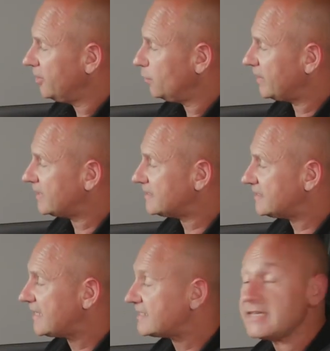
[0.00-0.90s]
we can
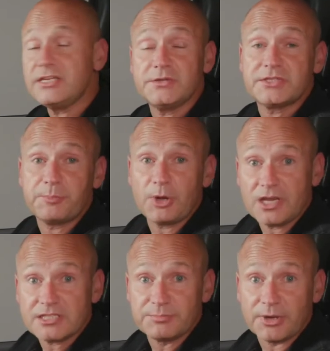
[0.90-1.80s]
set it and use the
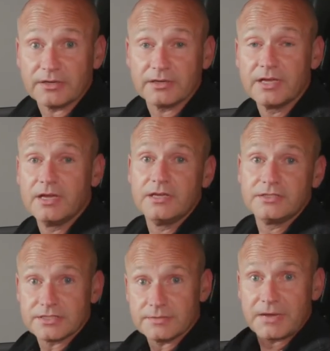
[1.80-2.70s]
plus button
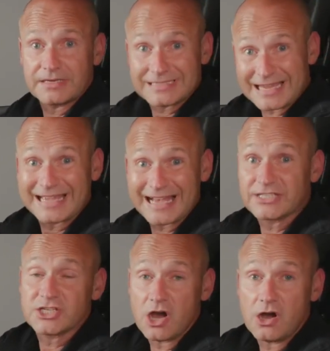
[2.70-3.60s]
to take our
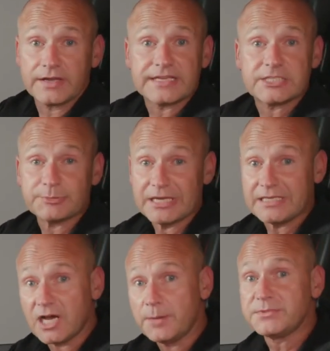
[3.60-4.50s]
target
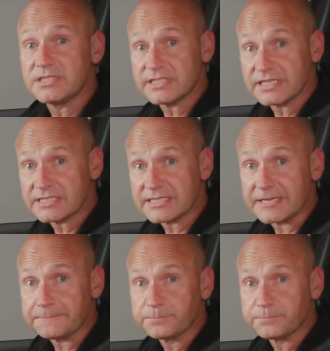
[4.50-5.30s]
speed up to 60.